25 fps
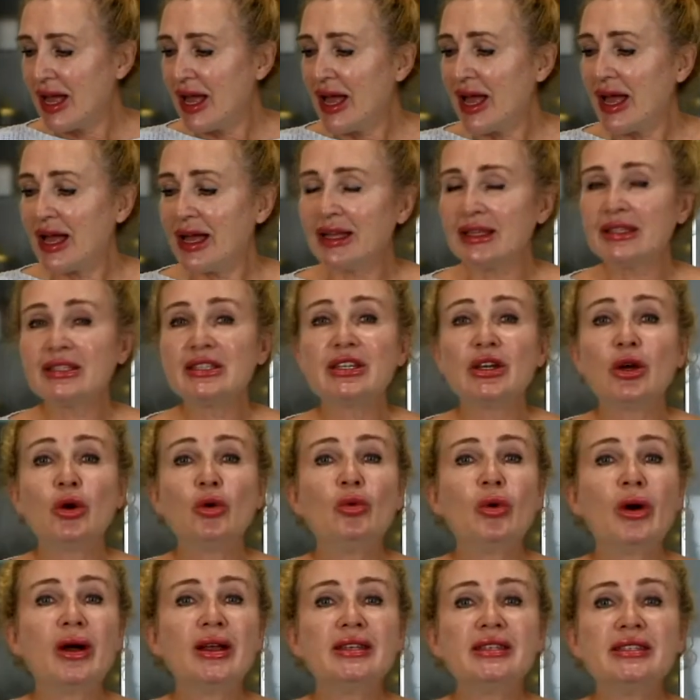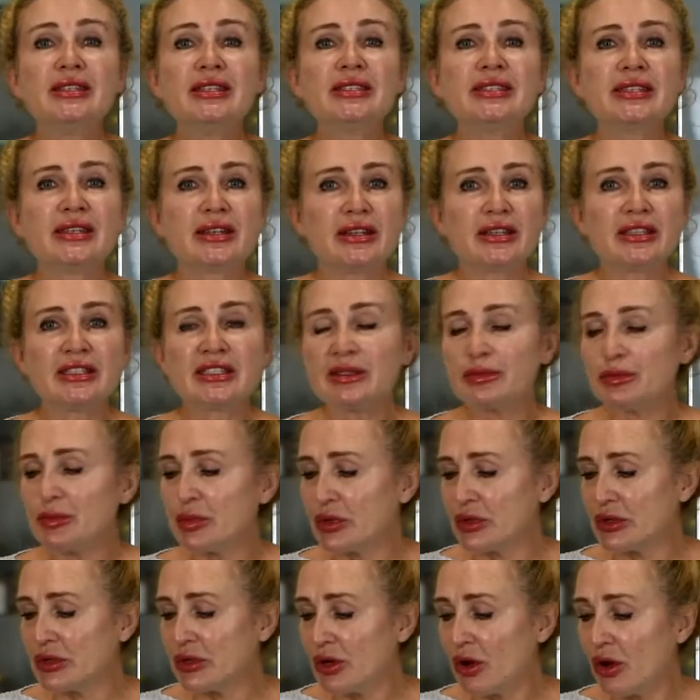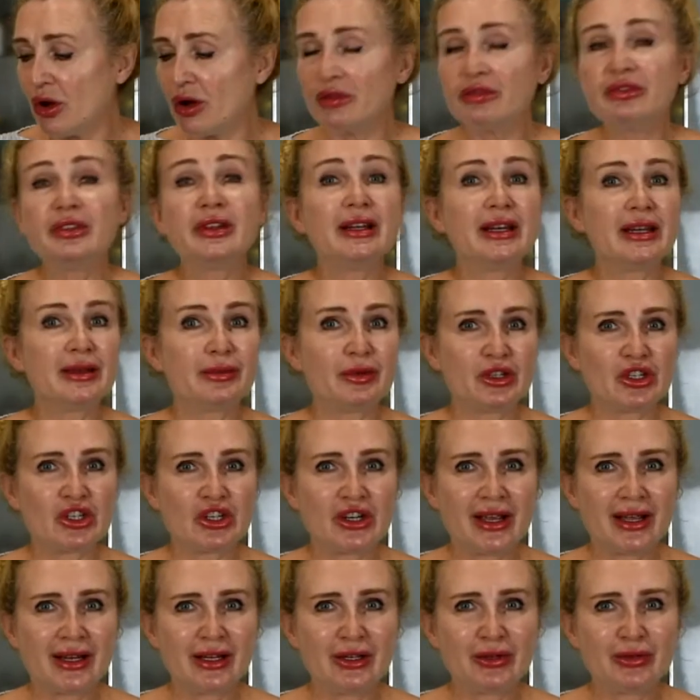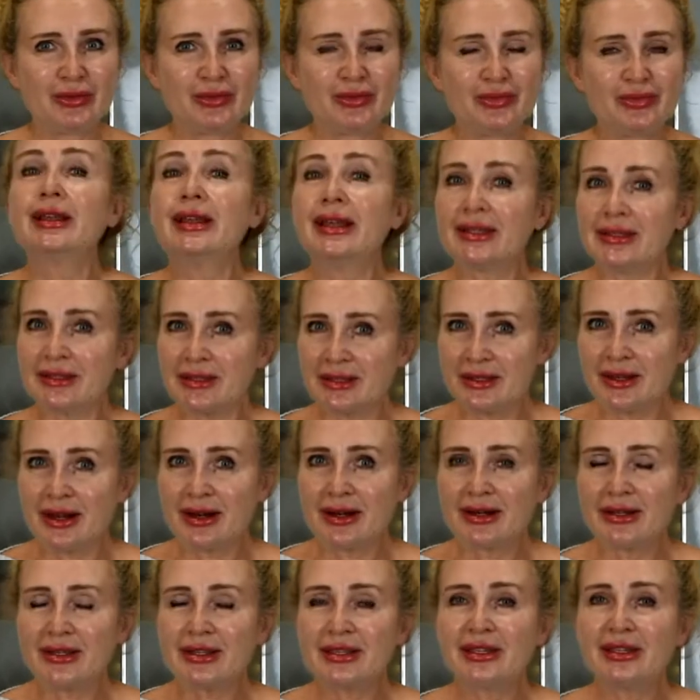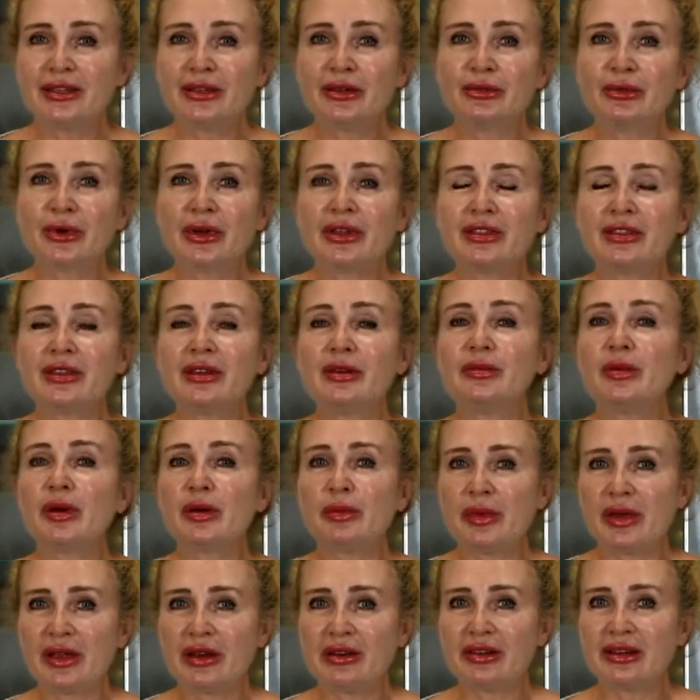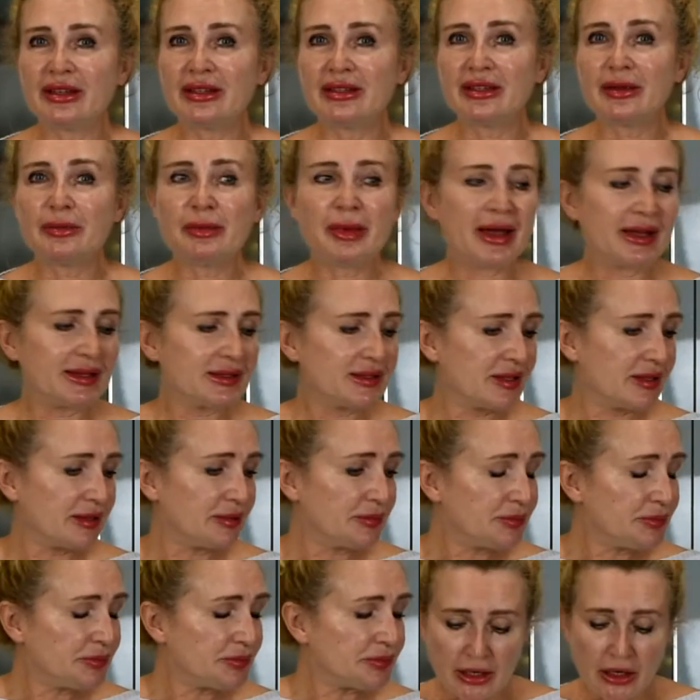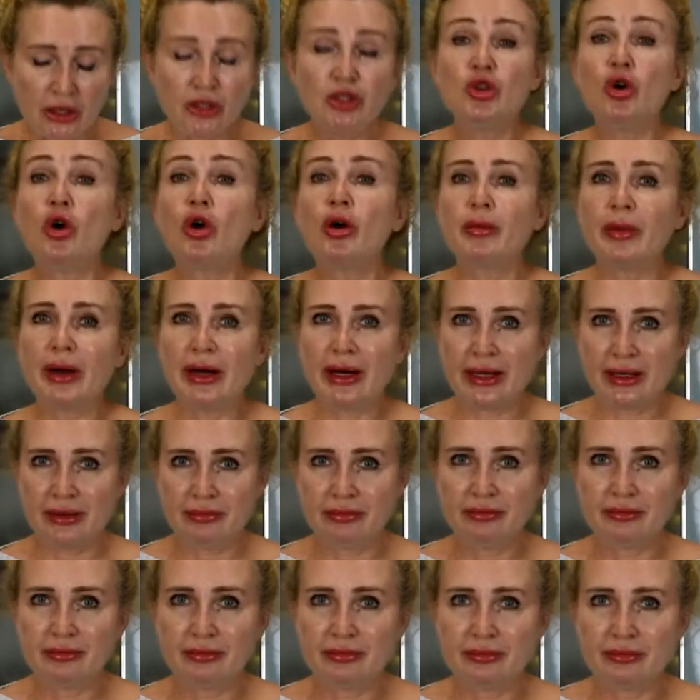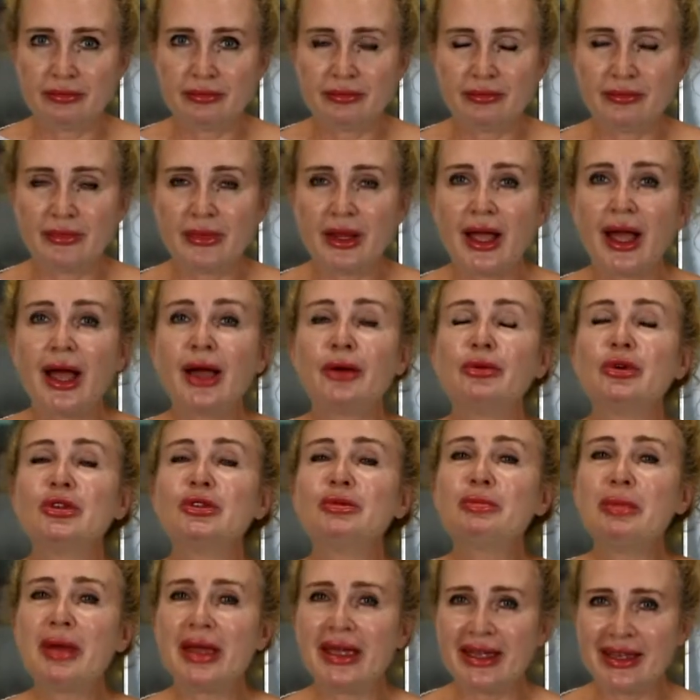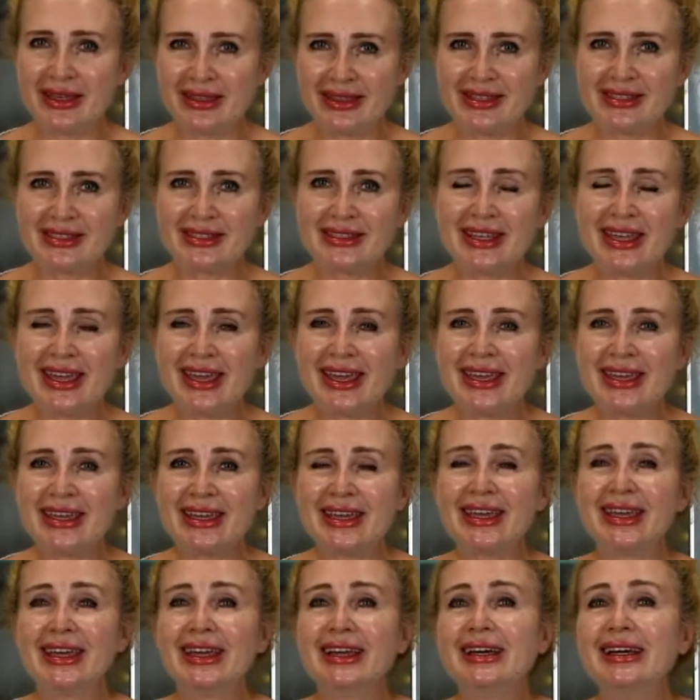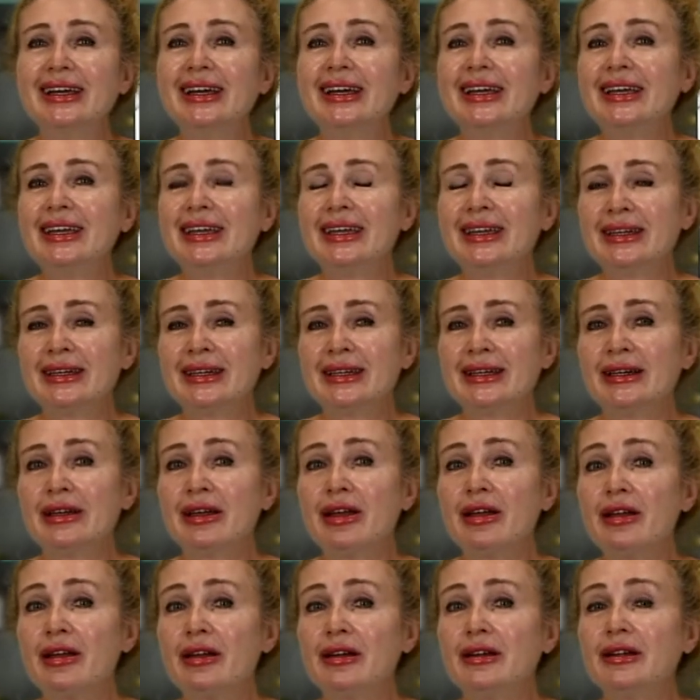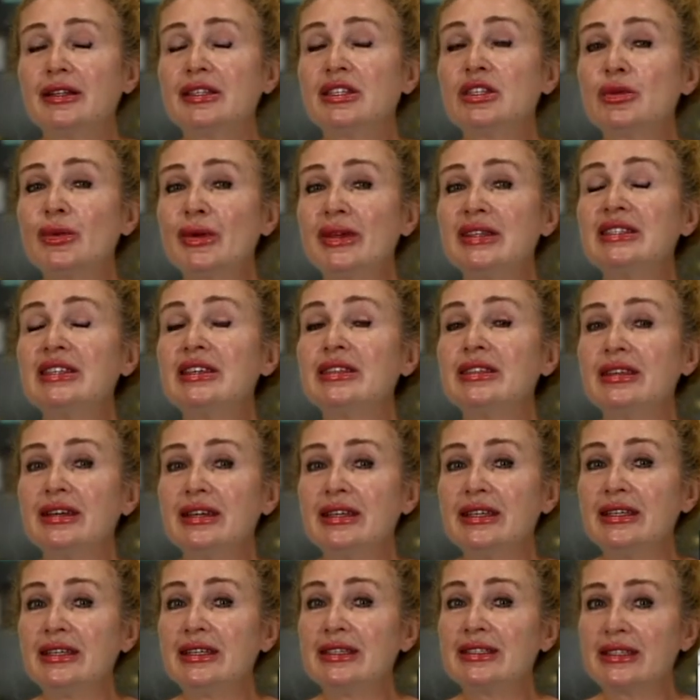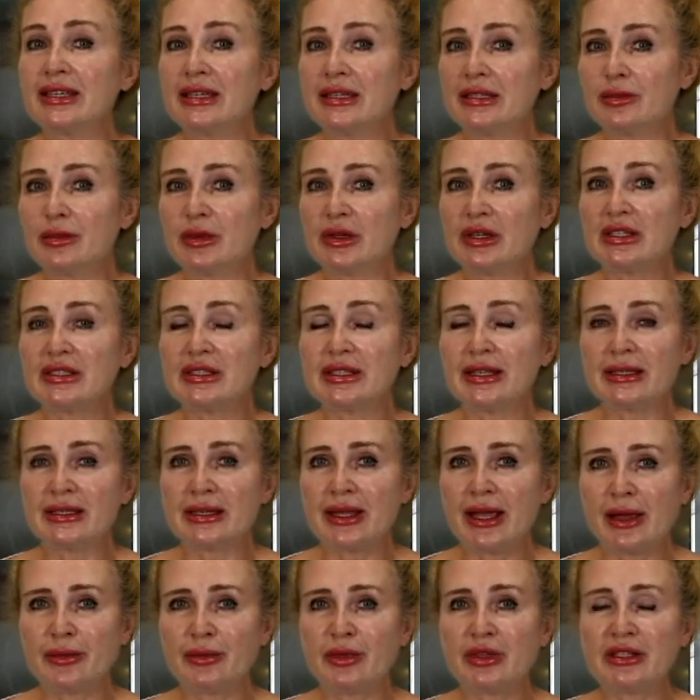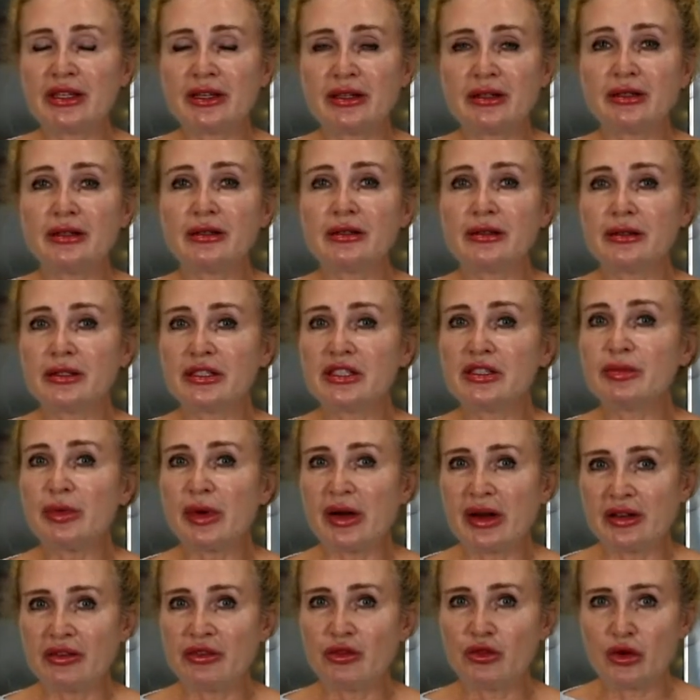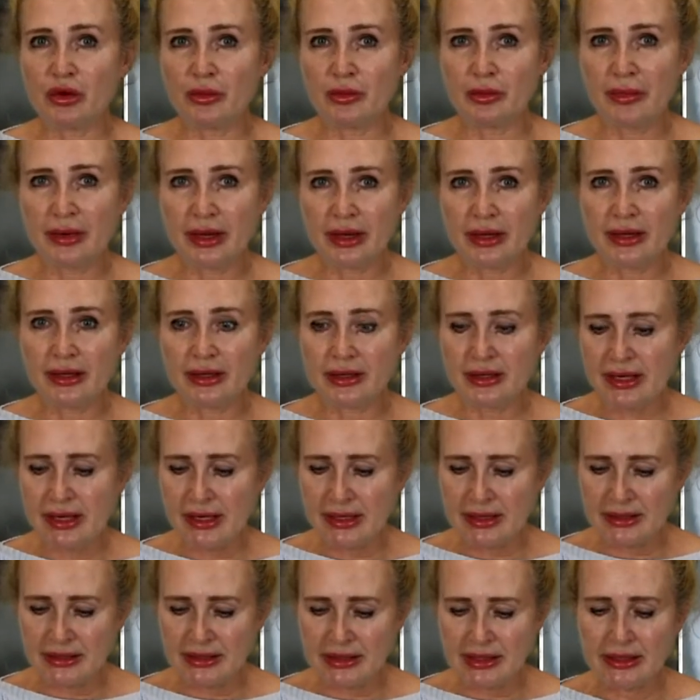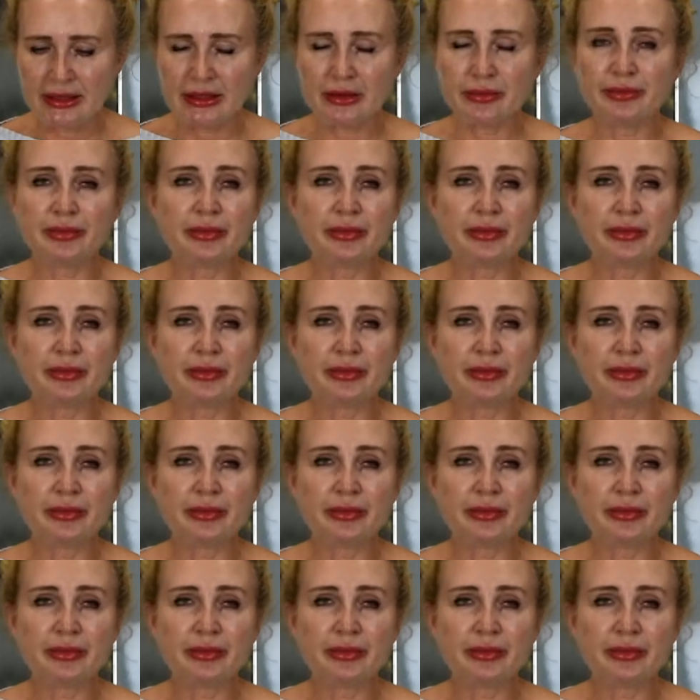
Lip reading: and 1 dessert spoon of limoncello. Let's start with preparing the batter. Normally, I would bake this cake in a 23 centimeters in diameter springform cake tin.